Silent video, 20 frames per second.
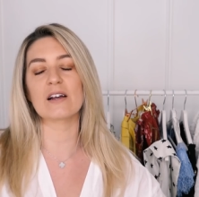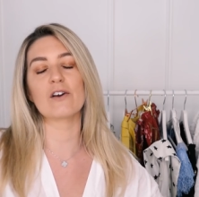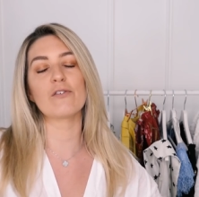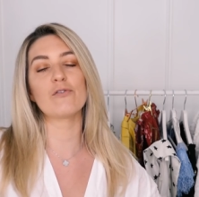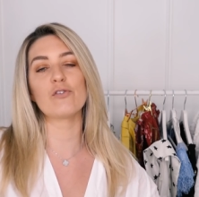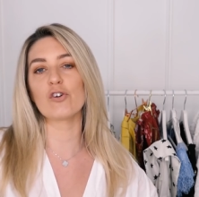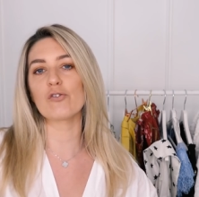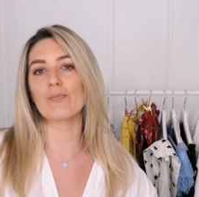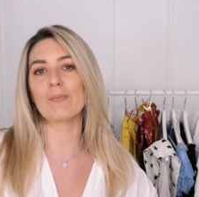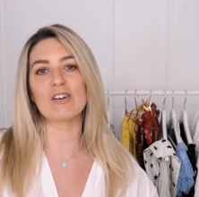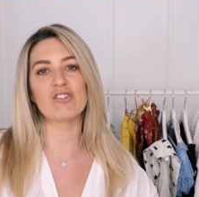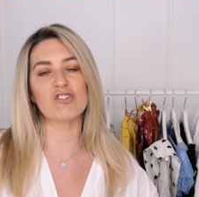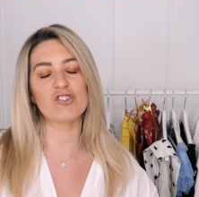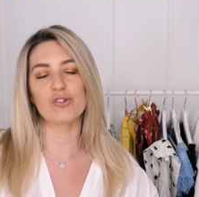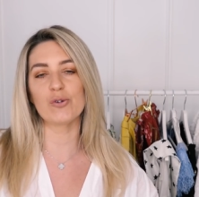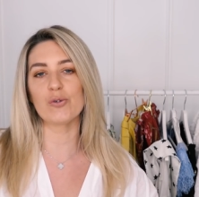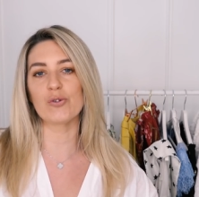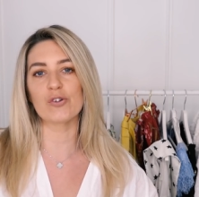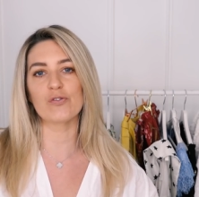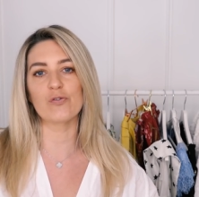Like a few of my
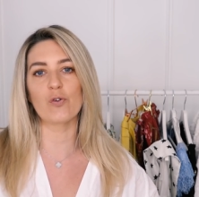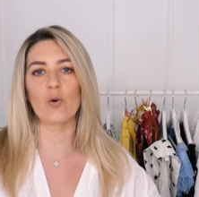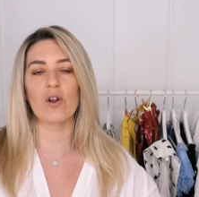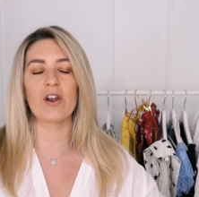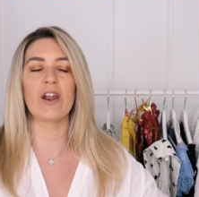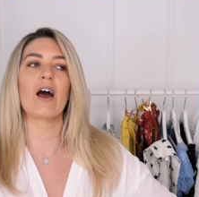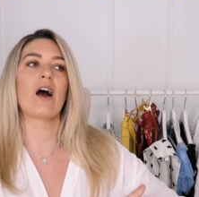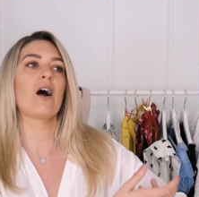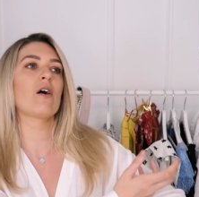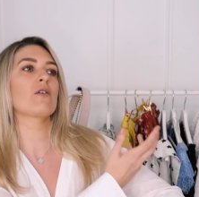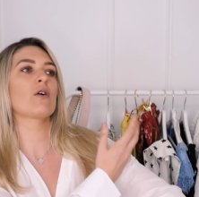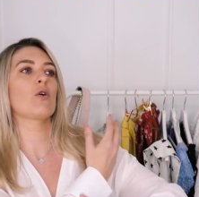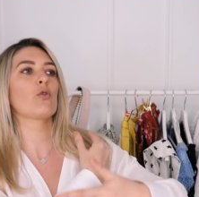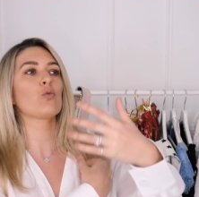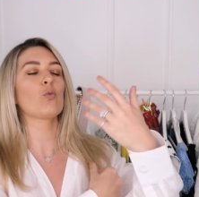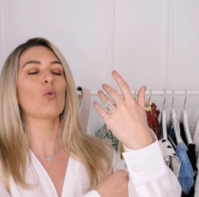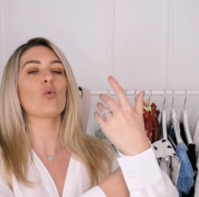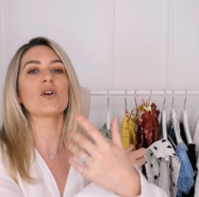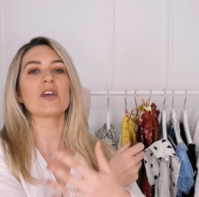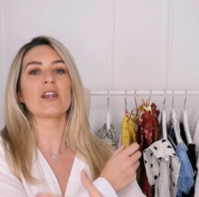shoes had fallen out, and I
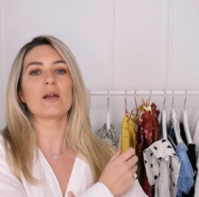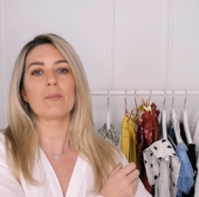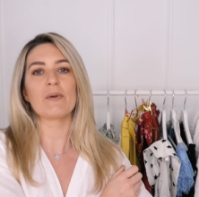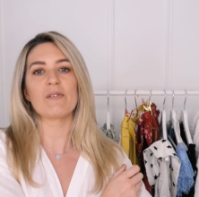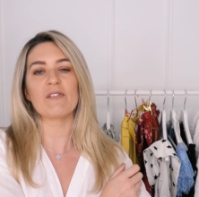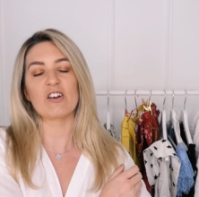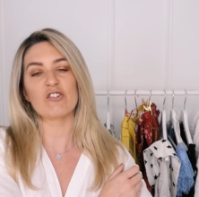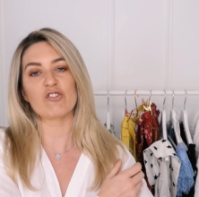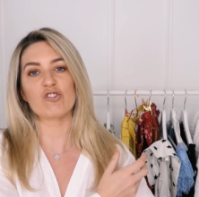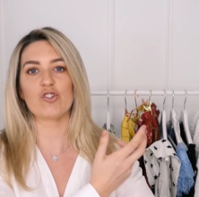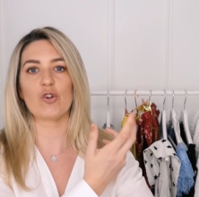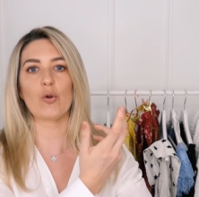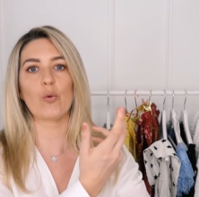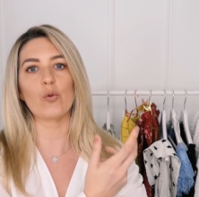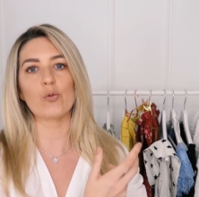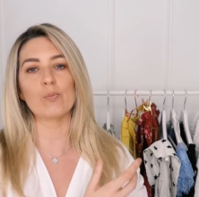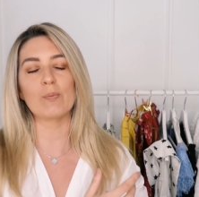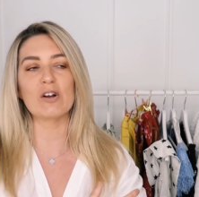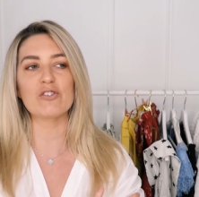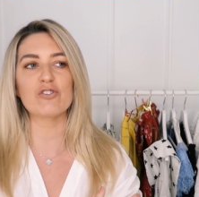was walking in with like
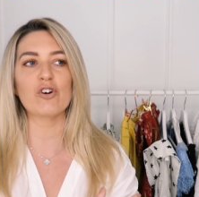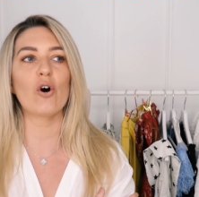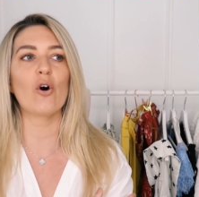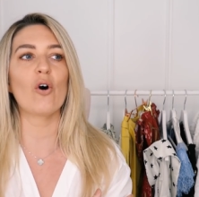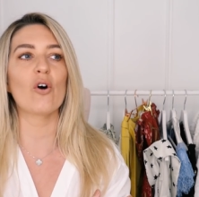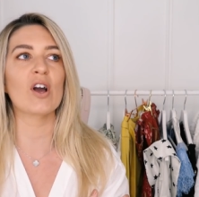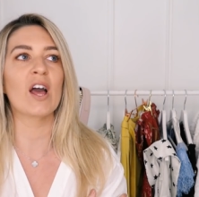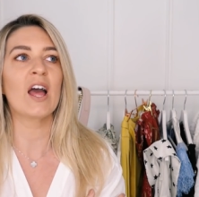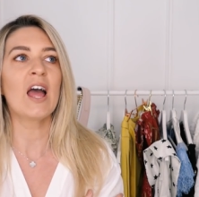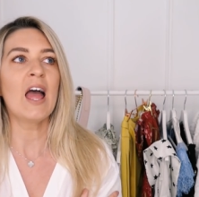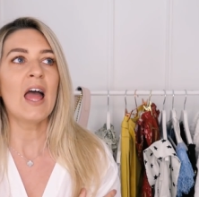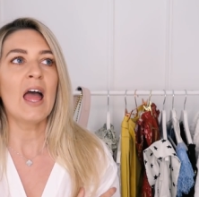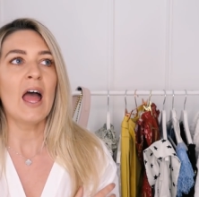shoes, my dog,